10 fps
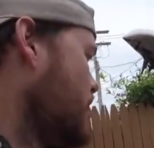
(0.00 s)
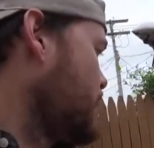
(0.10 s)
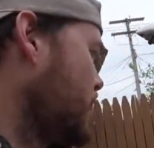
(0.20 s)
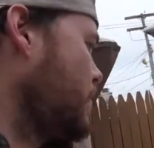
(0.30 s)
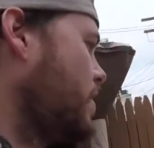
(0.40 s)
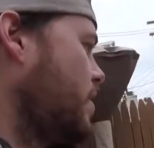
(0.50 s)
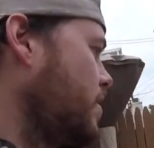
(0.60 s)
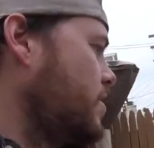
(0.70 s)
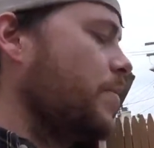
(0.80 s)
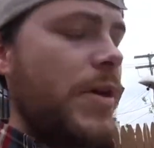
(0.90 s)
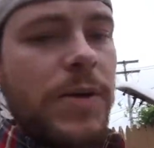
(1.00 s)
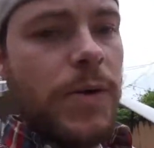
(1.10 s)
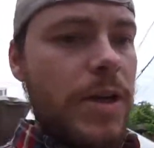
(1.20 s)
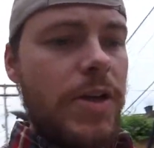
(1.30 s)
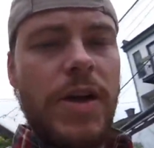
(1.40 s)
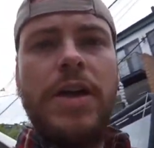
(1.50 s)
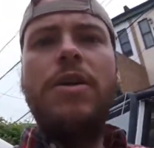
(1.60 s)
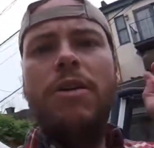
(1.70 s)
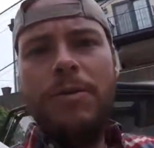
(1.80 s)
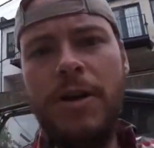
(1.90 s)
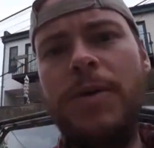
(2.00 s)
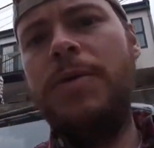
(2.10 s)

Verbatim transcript: So uh, something I wanted to get, oh, you know